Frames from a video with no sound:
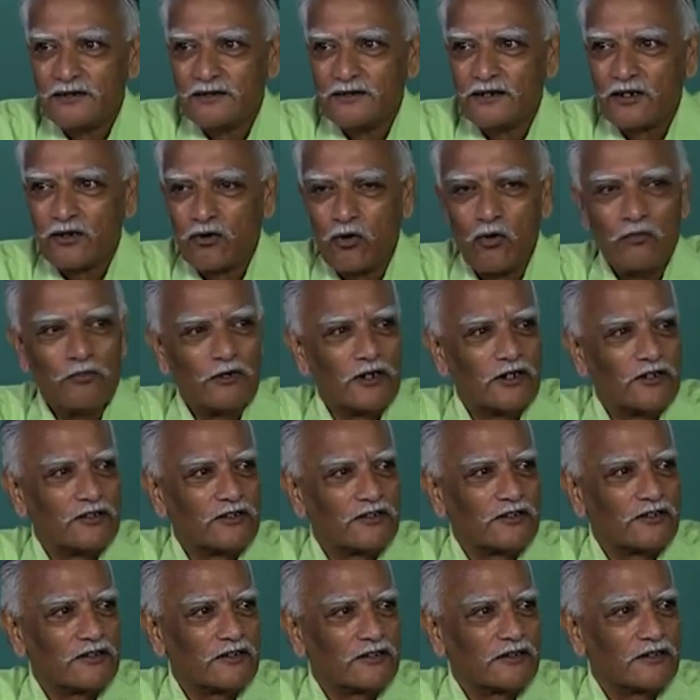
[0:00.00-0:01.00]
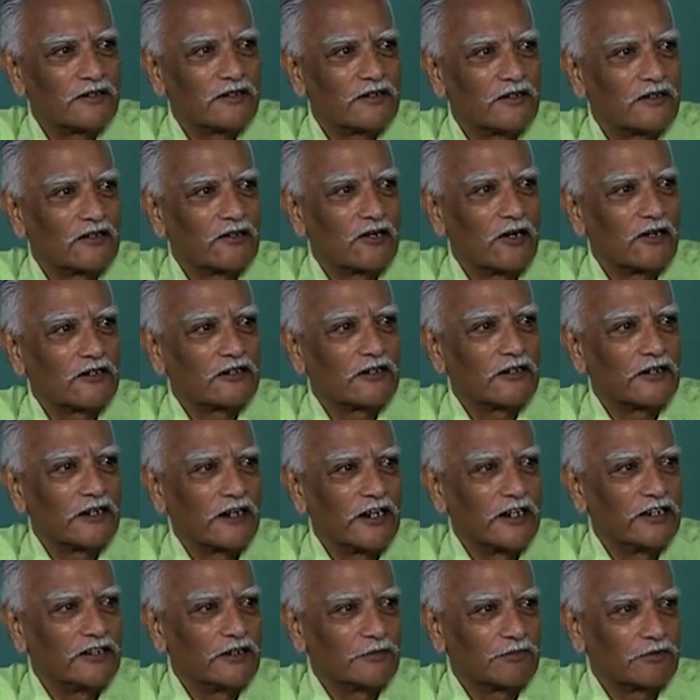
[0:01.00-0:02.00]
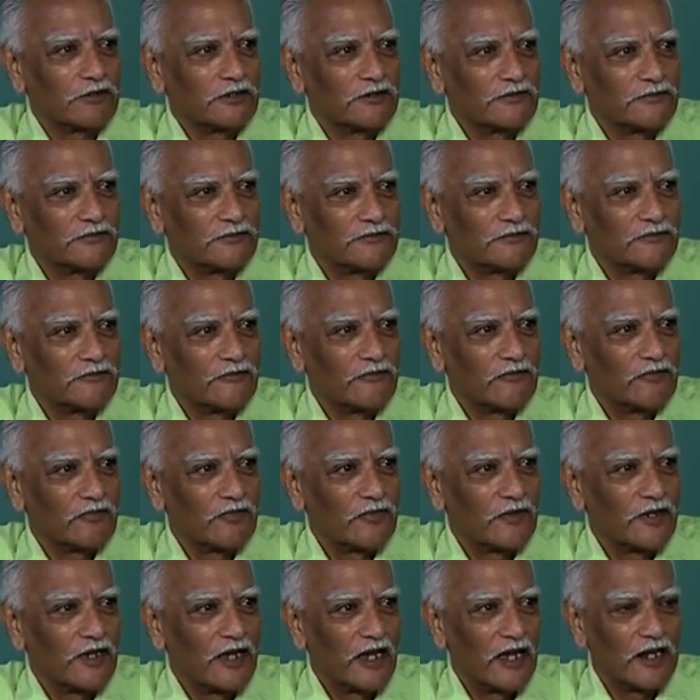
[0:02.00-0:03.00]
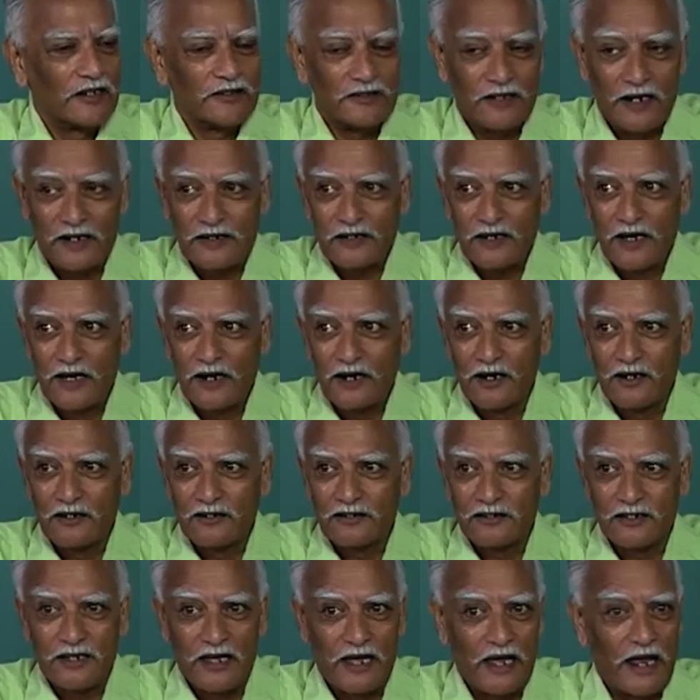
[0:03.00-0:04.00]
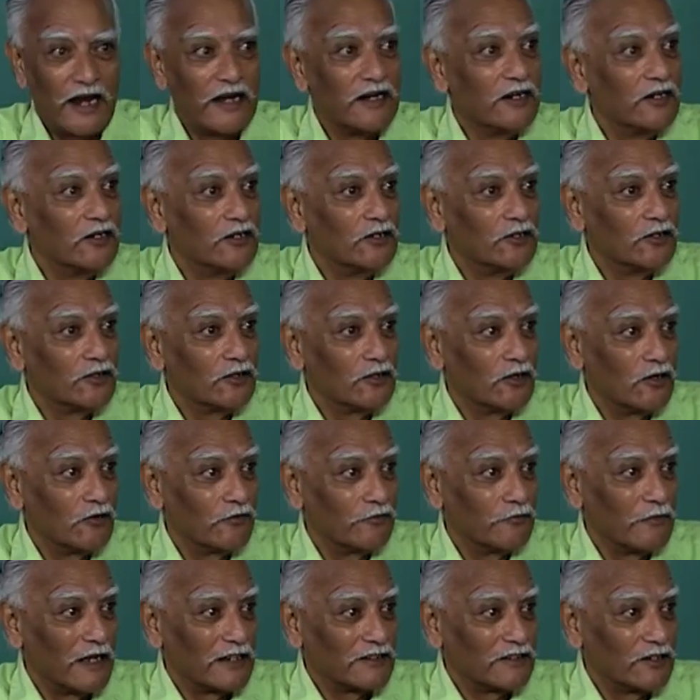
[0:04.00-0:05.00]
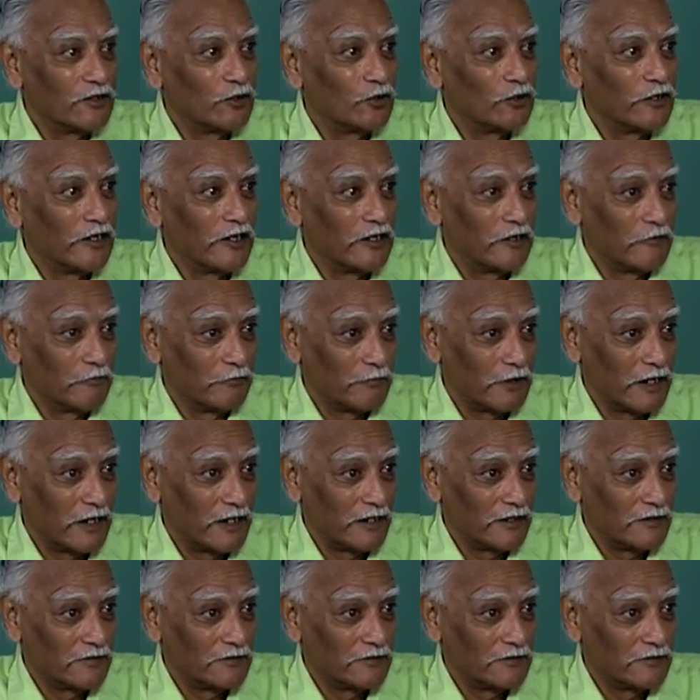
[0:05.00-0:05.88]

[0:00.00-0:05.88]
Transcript: the Romans conquer Egypt, and that heralds the end of Macedonian Empire.